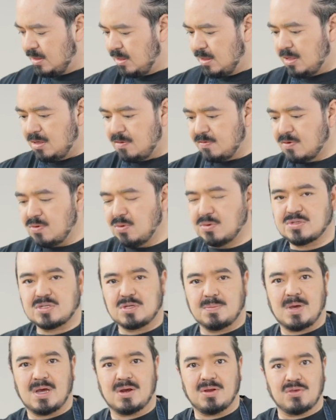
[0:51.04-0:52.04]
and of course
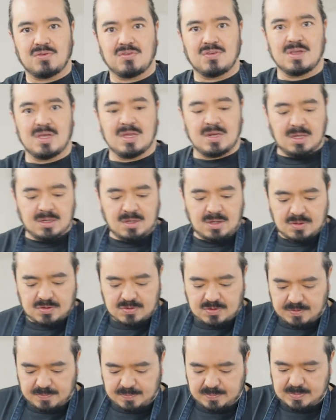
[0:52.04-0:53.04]
tomatoes and
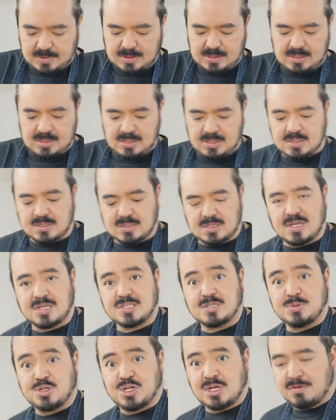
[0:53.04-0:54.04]
onions.
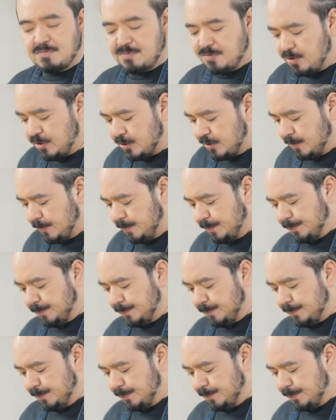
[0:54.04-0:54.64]
Slice some chicken first.